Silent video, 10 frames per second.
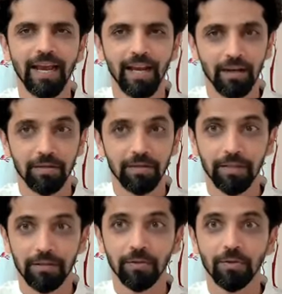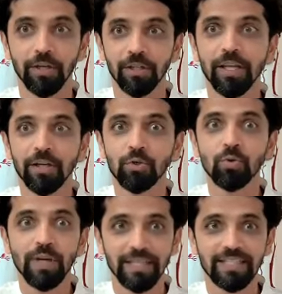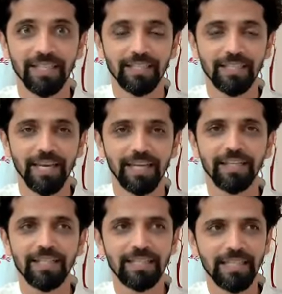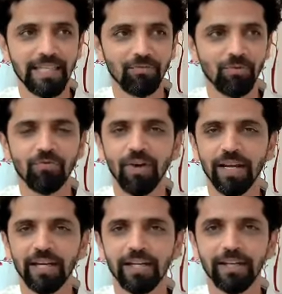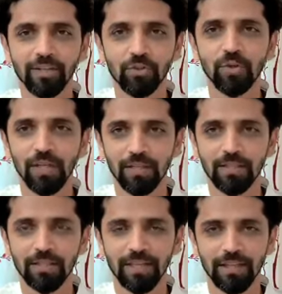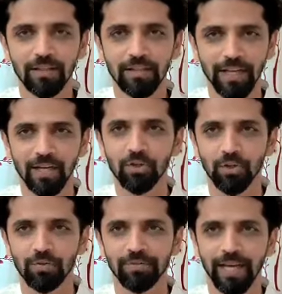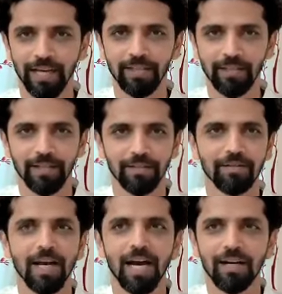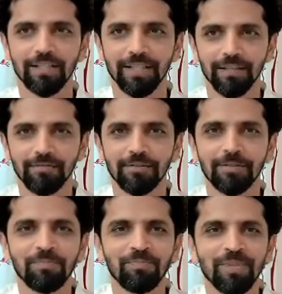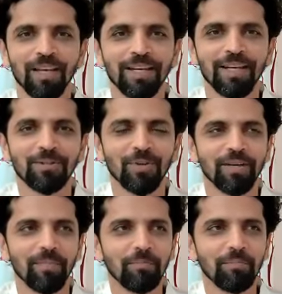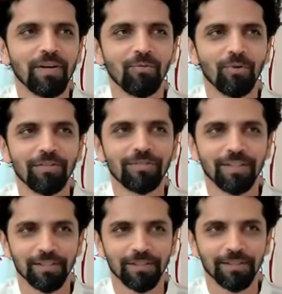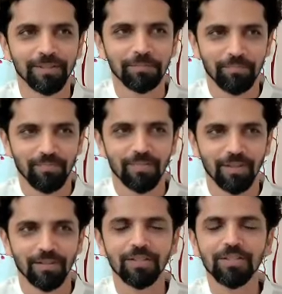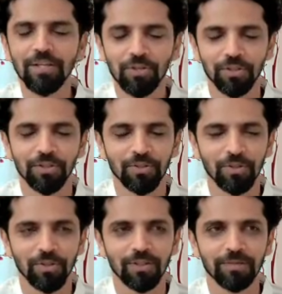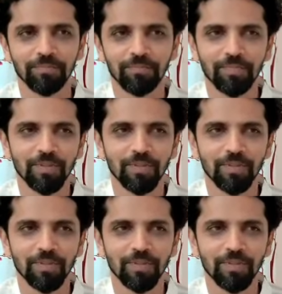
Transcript: uh, in their true essence, and then see if we find any resonance in the texture of that in ourselves. So I remember one of the teachers, or